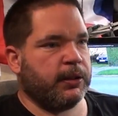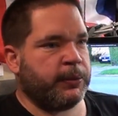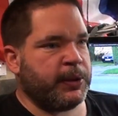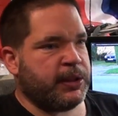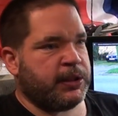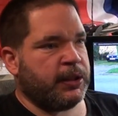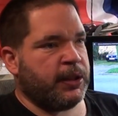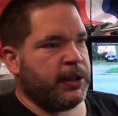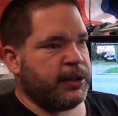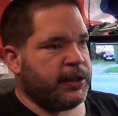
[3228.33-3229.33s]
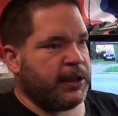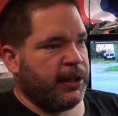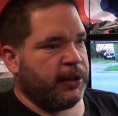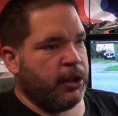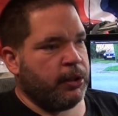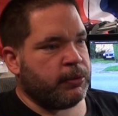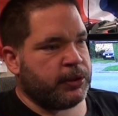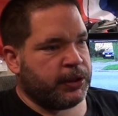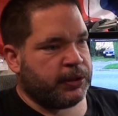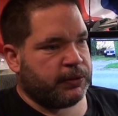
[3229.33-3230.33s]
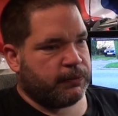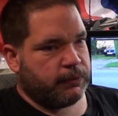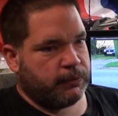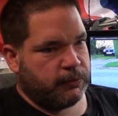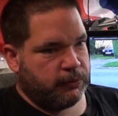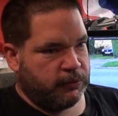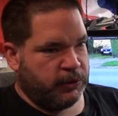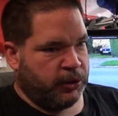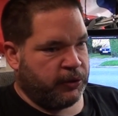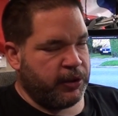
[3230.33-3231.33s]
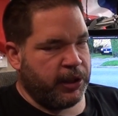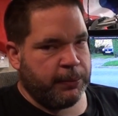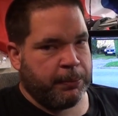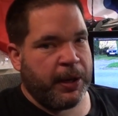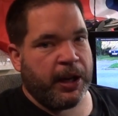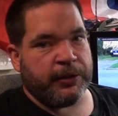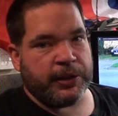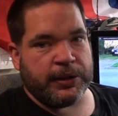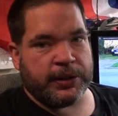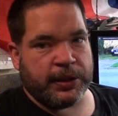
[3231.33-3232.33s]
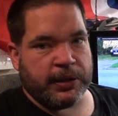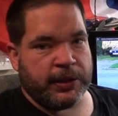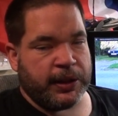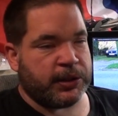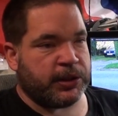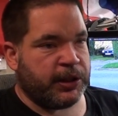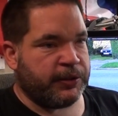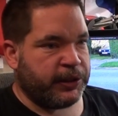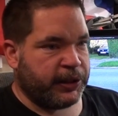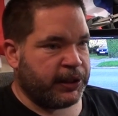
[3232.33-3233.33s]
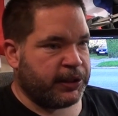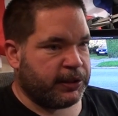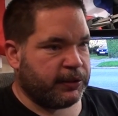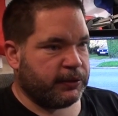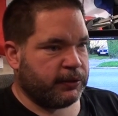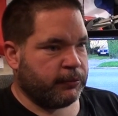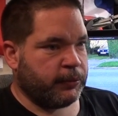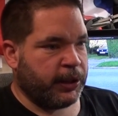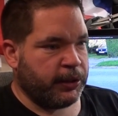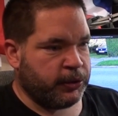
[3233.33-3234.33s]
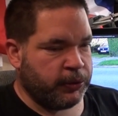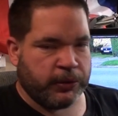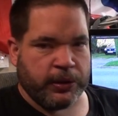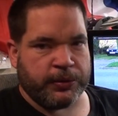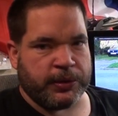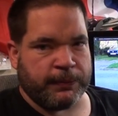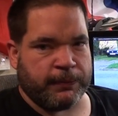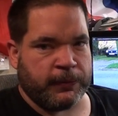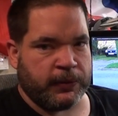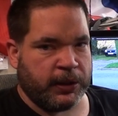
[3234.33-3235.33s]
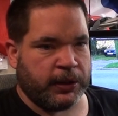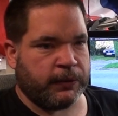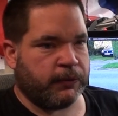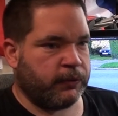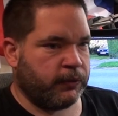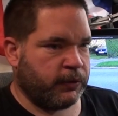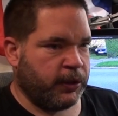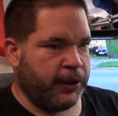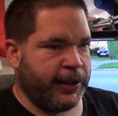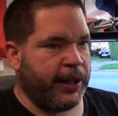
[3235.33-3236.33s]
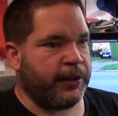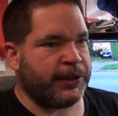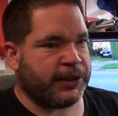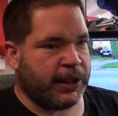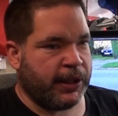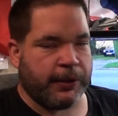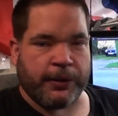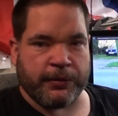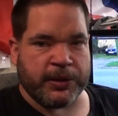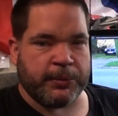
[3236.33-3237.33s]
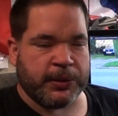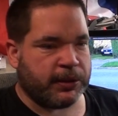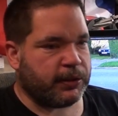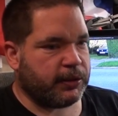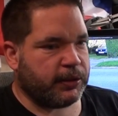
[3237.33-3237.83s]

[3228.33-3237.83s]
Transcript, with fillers: But uh, I think I will just grin and bear it until next year at least. We're getting too close to, you know, dare I say it, Christmas.